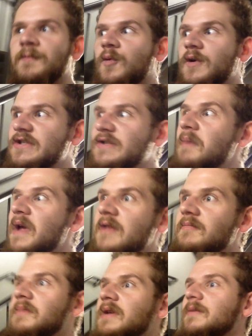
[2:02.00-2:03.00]
which made
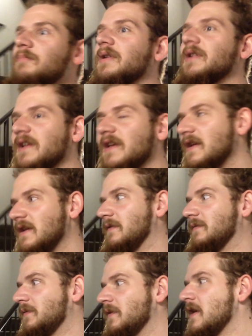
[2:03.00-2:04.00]
me
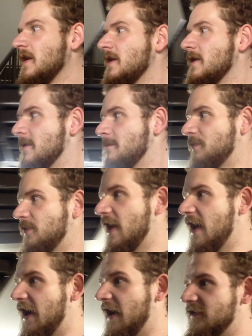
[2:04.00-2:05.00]
believe
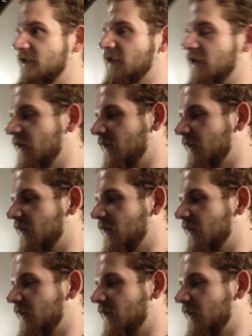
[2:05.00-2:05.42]
that